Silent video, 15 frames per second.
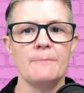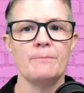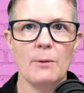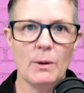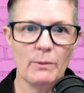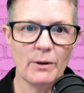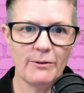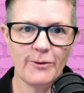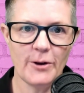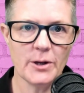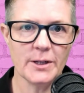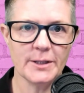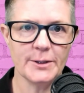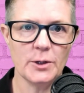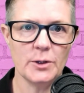When we
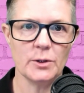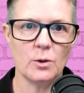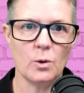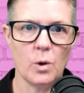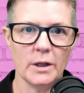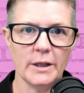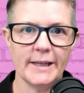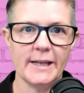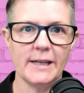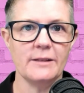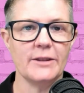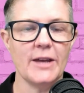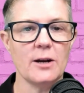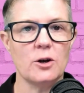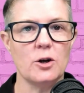focus on quality,
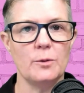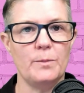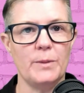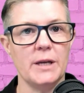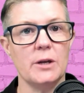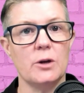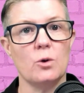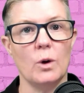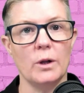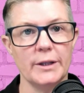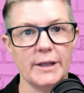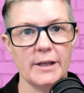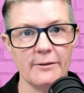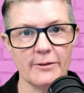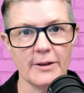that could be
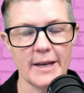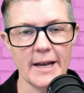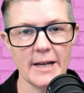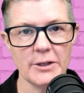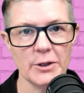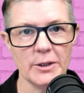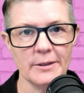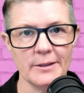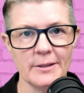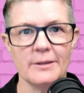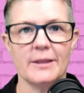quality of connections,